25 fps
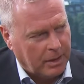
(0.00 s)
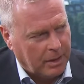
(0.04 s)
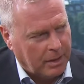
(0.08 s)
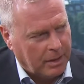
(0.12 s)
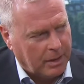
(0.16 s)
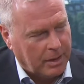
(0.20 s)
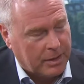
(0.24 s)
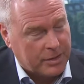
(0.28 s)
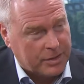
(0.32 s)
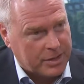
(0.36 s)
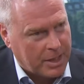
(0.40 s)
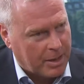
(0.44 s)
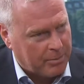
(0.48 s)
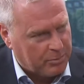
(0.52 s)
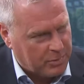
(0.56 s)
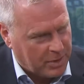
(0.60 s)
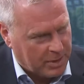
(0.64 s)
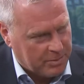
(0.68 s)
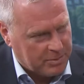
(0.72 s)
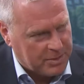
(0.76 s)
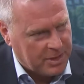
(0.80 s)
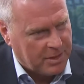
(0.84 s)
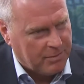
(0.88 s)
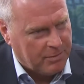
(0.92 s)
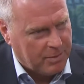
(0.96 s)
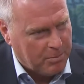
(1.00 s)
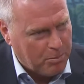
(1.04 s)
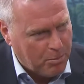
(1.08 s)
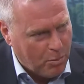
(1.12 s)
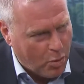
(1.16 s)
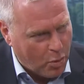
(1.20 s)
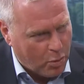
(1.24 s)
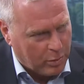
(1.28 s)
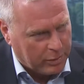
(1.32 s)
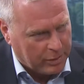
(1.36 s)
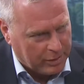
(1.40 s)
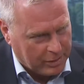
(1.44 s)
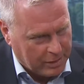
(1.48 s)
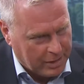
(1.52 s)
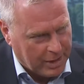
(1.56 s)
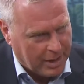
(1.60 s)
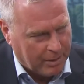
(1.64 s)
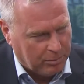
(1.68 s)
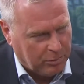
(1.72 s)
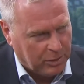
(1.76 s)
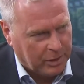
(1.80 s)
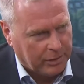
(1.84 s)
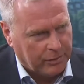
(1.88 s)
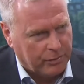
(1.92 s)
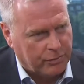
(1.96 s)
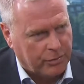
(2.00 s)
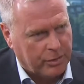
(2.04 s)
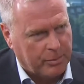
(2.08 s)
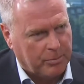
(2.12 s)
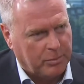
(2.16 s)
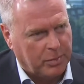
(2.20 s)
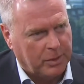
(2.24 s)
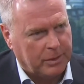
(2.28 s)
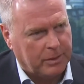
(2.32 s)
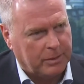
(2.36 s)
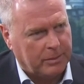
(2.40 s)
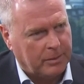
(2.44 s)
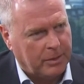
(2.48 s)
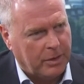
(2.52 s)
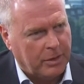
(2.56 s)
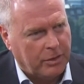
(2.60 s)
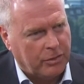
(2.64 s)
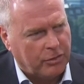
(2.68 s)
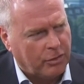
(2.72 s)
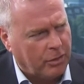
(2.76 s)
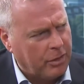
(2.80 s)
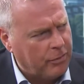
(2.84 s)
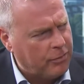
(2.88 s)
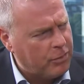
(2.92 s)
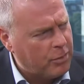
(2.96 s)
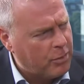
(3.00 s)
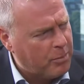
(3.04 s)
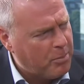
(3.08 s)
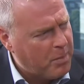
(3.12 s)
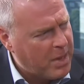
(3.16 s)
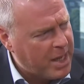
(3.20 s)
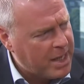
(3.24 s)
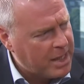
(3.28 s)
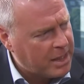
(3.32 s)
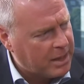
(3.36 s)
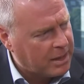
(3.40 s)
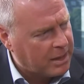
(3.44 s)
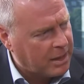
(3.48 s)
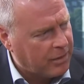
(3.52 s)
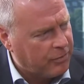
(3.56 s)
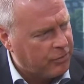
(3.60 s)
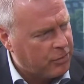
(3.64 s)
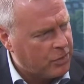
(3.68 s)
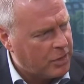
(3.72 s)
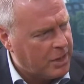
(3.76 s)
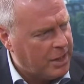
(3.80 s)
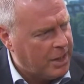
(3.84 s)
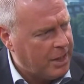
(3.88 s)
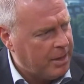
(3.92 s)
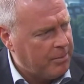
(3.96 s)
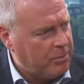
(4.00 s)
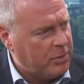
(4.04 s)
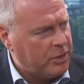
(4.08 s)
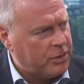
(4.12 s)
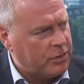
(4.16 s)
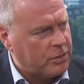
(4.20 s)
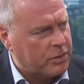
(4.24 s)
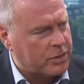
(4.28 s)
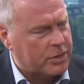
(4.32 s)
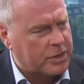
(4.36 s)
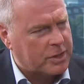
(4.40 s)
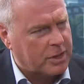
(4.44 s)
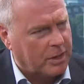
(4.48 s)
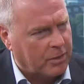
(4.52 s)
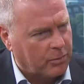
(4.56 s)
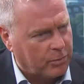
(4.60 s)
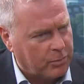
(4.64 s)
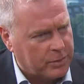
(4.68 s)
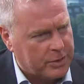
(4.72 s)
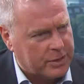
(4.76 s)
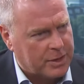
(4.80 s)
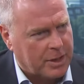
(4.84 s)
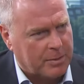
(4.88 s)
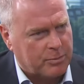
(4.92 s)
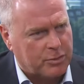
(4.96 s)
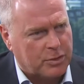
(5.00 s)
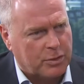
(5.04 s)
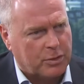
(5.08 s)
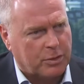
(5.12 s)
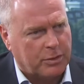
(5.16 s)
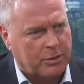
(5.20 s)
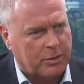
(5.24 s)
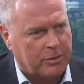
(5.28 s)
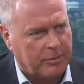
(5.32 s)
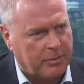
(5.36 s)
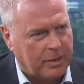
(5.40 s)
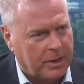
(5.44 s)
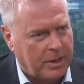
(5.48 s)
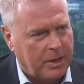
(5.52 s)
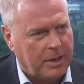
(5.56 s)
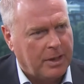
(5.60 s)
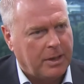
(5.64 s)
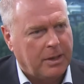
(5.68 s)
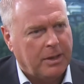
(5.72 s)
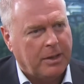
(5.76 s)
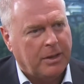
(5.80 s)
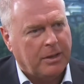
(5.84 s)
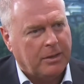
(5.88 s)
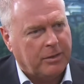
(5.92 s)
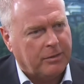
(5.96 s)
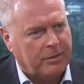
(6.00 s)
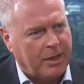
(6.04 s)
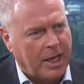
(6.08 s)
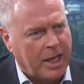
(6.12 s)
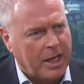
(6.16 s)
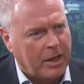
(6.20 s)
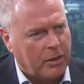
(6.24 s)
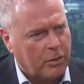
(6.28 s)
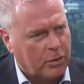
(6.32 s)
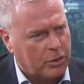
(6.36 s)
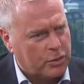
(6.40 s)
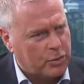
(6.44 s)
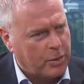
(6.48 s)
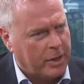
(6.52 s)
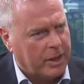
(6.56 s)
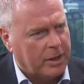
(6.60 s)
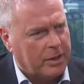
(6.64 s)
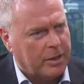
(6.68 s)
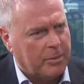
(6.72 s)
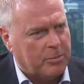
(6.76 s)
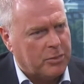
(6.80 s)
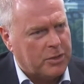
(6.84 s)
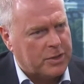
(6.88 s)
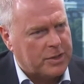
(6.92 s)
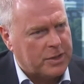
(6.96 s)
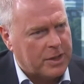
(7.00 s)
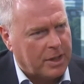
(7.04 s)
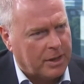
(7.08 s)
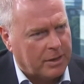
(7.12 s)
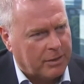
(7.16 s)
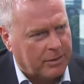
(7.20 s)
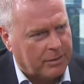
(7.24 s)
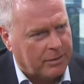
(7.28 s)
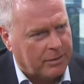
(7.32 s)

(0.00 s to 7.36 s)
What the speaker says: and sometimes even more than double and tripled. So if you limit yourself with some sort of 10 or 20%,